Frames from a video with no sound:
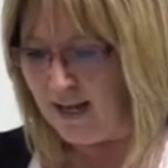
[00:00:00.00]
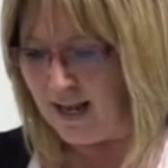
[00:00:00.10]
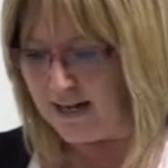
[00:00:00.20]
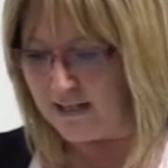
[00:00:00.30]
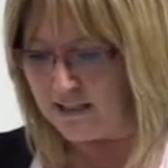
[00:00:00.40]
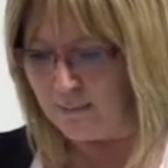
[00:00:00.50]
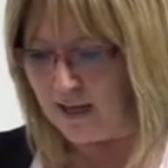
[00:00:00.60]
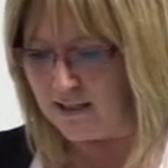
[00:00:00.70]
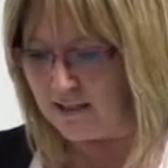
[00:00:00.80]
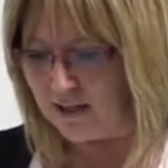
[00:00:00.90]
and has
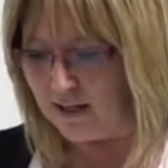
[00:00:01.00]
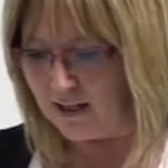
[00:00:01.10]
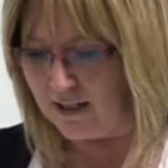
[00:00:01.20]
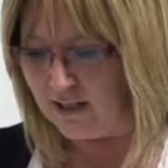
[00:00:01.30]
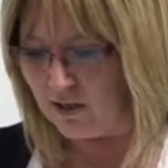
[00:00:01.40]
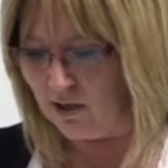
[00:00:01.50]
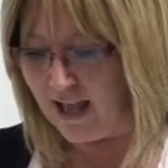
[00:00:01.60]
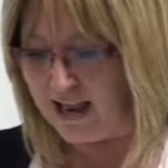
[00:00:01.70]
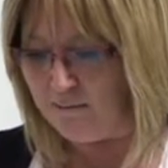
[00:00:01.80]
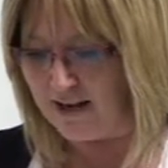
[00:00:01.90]
spent clinical
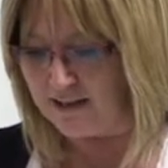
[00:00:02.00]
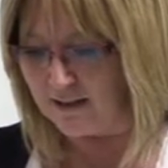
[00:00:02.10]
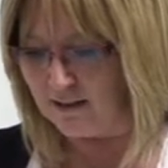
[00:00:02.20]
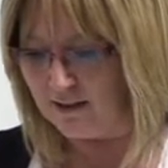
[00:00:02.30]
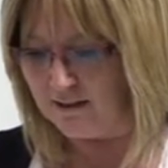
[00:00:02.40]
and basic